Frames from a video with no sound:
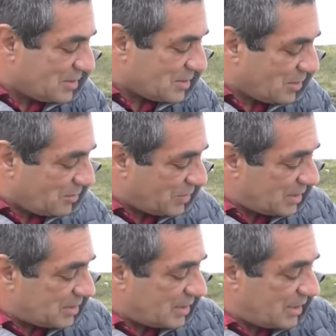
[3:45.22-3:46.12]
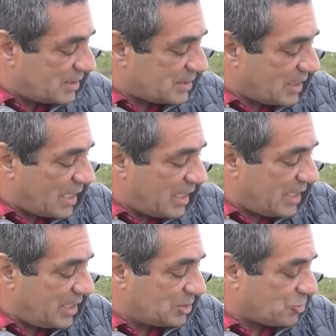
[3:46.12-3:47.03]
So this is
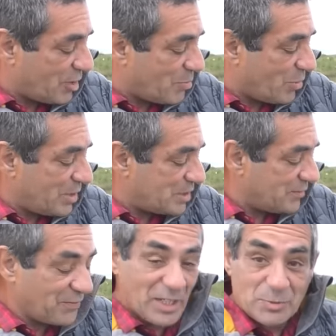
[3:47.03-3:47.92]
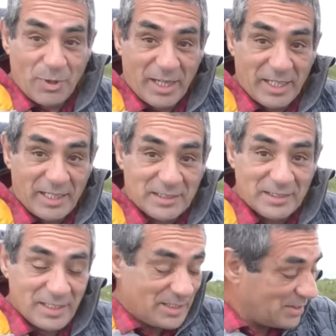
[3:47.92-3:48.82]
a trig point flush bracket.
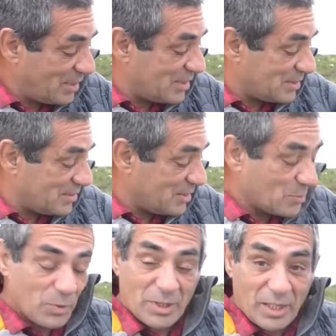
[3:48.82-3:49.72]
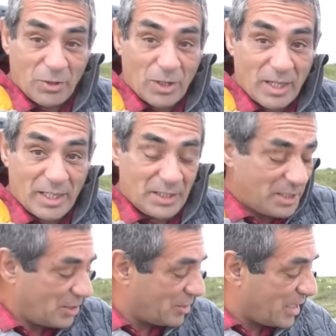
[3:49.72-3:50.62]
This is what they look like in
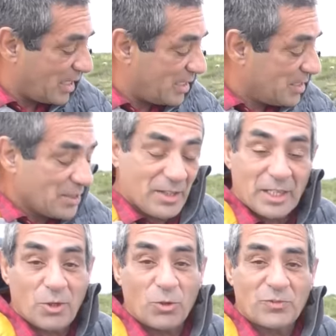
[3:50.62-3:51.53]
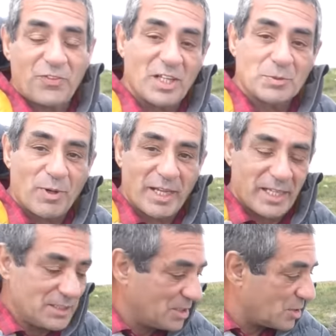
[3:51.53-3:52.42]
the UK. They're called flush
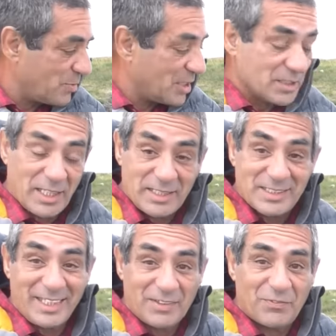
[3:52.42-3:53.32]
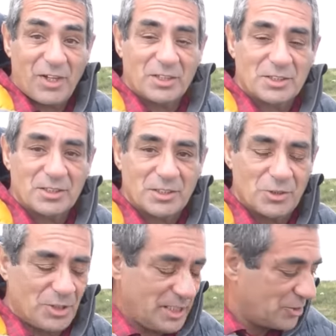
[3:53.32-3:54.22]
brackets just because they sit flush
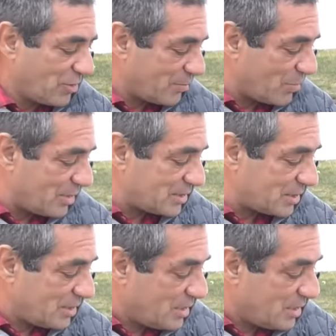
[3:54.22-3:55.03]
to the trig points.